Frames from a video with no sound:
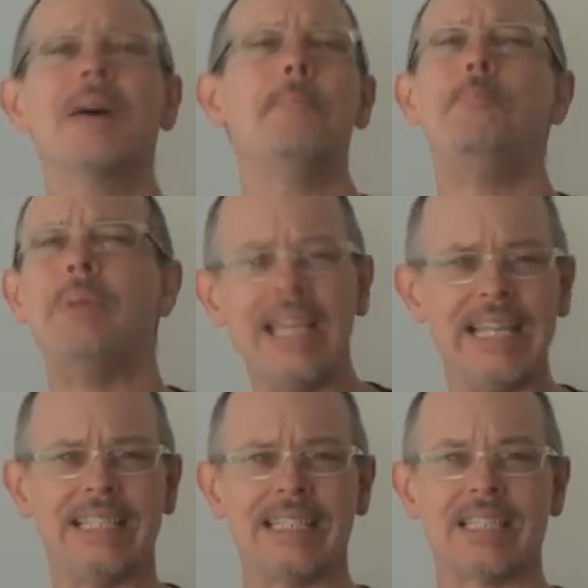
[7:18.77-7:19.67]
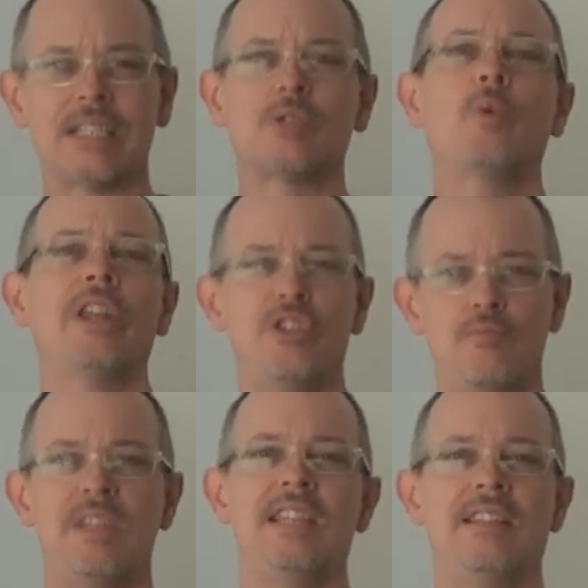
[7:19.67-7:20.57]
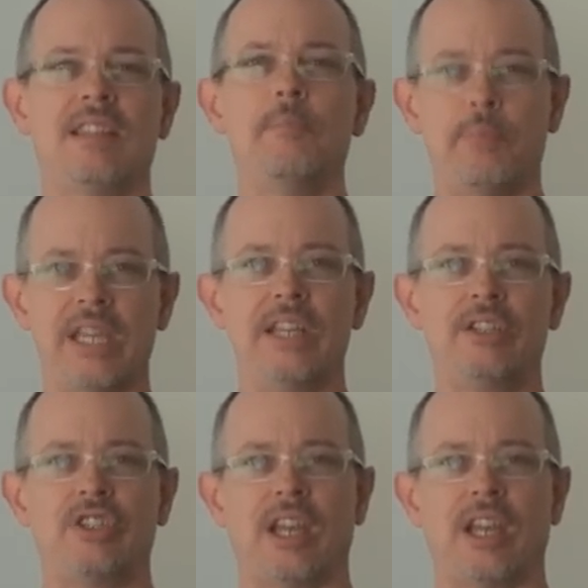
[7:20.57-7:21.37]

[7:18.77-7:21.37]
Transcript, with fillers: love the beach when you mean the beach,